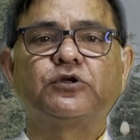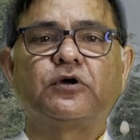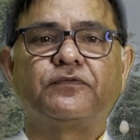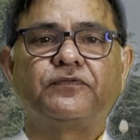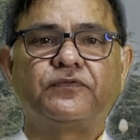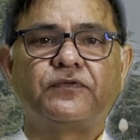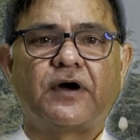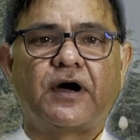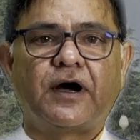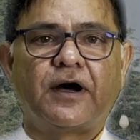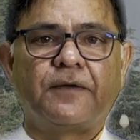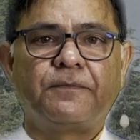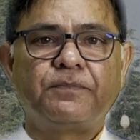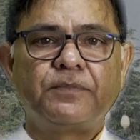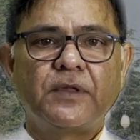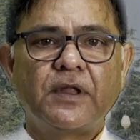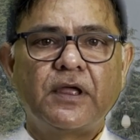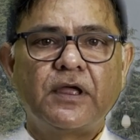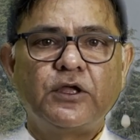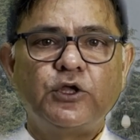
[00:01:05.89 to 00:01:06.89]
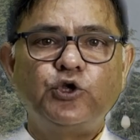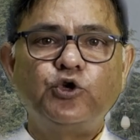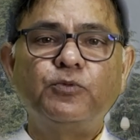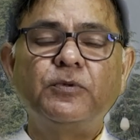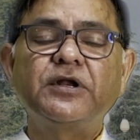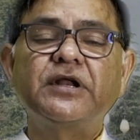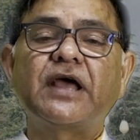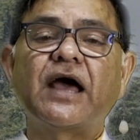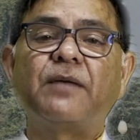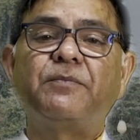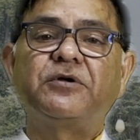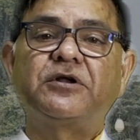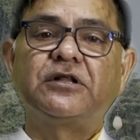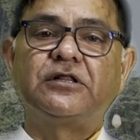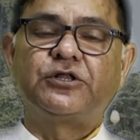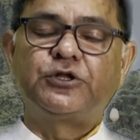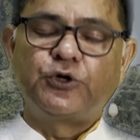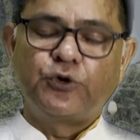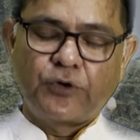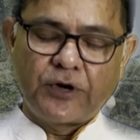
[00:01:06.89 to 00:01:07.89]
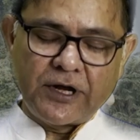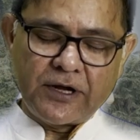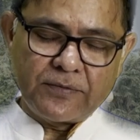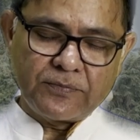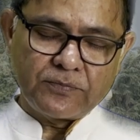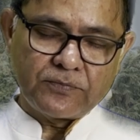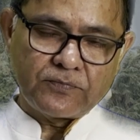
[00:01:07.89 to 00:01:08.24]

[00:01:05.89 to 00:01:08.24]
of human capital theory.